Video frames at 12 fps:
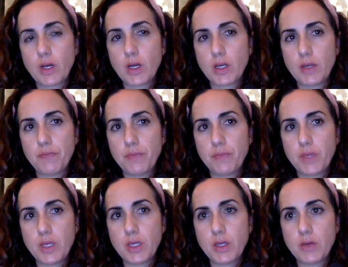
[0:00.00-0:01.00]
it.
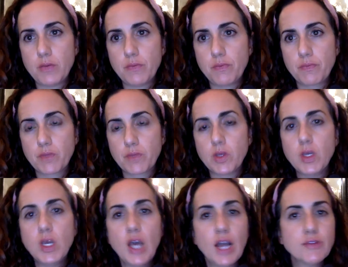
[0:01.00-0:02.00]
Thank you.
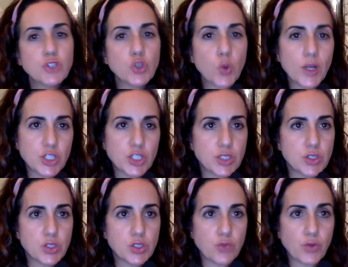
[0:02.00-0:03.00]
I have 2
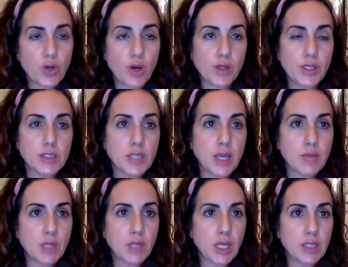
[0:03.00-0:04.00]
questions regarding
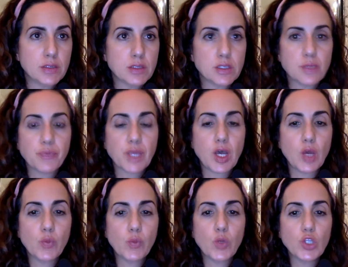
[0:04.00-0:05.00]
timelines.
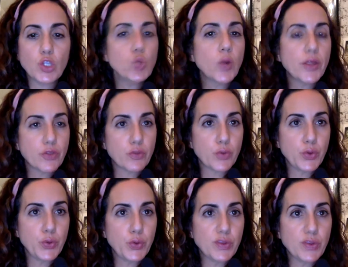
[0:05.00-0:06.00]
when you went
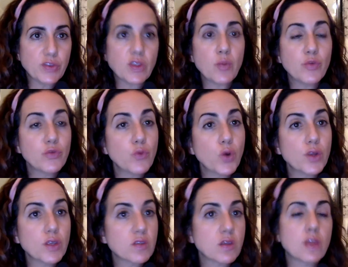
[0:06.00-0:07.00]
through the slide before
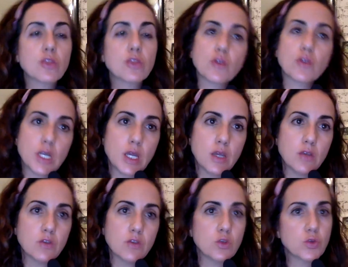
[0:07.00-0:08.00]
that said 30
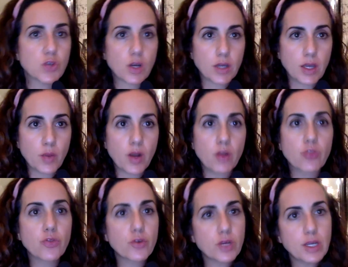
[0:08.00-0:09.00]
days and you were talking
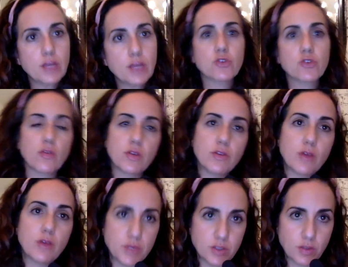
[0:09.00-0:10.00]
about 30 days or 70
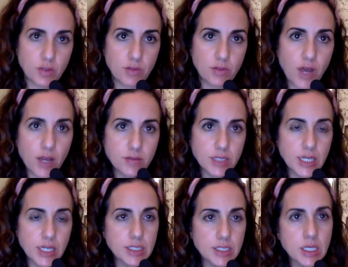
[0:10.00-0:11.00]
up to 75
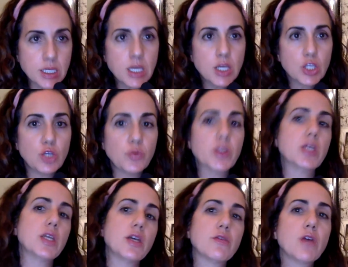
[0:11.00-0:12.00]
days
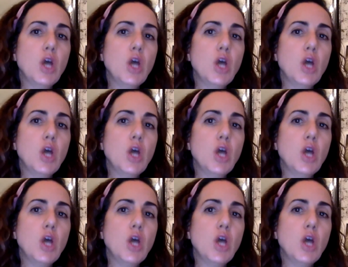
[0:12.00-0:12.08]
cumulative,